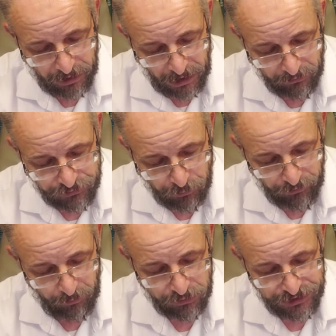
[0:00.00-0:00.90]
house where
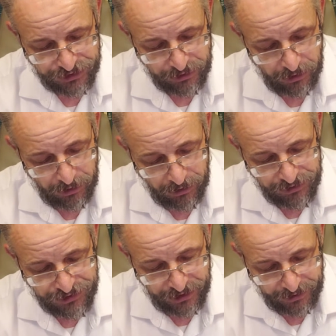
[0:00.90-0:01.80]
they were
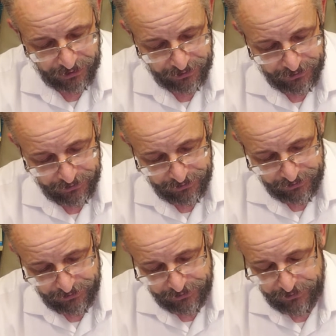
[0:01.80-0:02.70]
sitting.
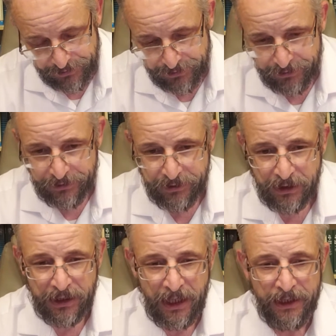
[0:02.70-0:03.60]

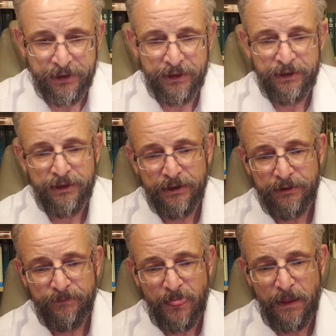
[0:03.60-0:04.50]
Again in
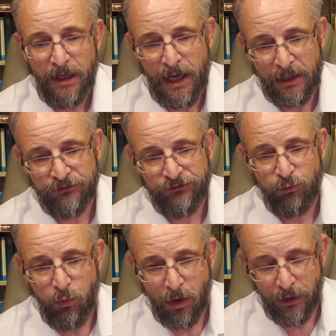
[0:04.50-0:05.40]
Acts
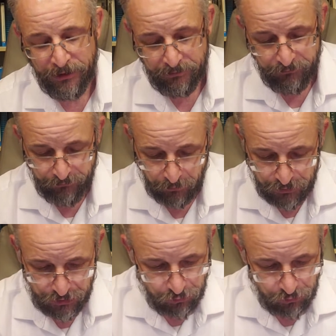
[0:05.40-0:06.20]
1 and verse